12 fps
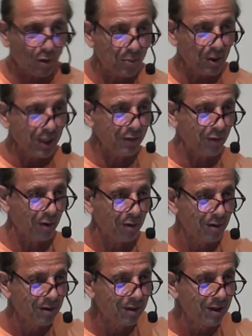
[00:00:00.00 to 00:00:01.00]
or believer?
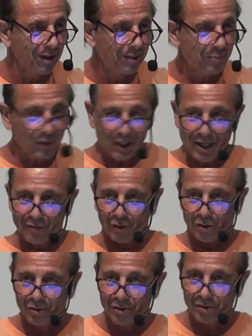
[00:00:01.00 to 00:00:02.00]
believer.
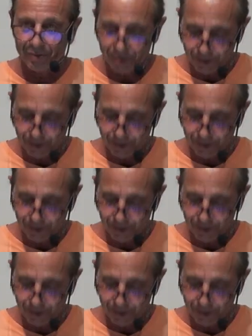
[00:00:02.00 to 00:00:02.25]
Believers.